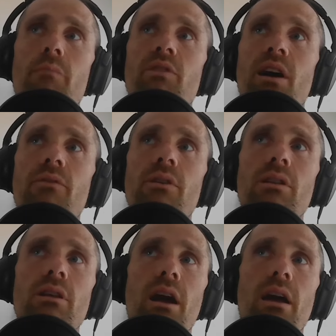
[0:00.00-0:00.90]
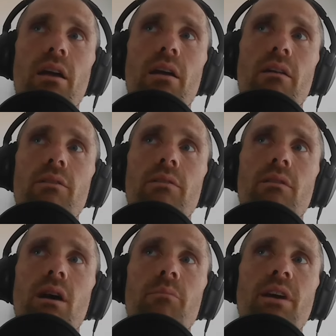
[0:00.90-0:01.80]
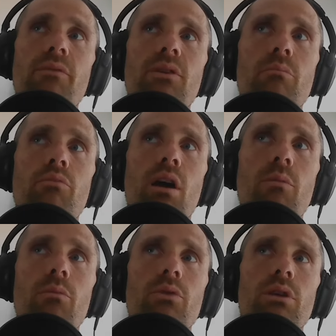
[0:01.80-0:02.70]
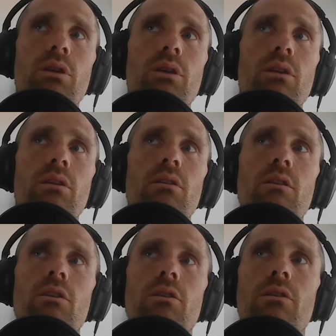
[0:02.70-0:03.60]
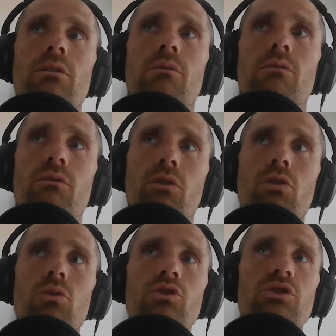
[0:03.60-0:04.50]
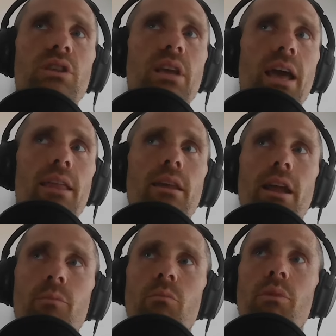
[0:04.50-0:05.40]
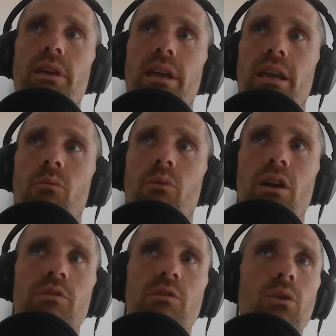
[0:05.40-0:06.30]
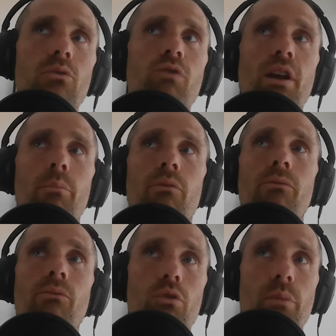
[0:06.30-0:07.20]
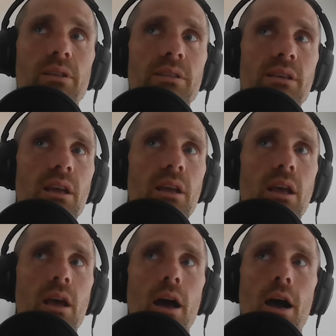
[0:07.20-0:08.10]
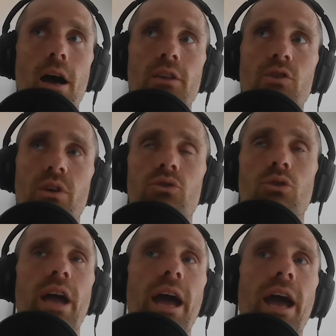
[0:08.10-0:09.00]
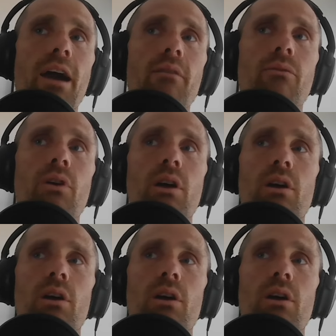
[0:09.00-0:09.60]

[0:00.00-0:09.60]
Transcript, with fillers: I'm definitely, I'm definitely probably near uh, closer to the end than I am the beginning when it comes to my own running performance. Uh, so I sort of have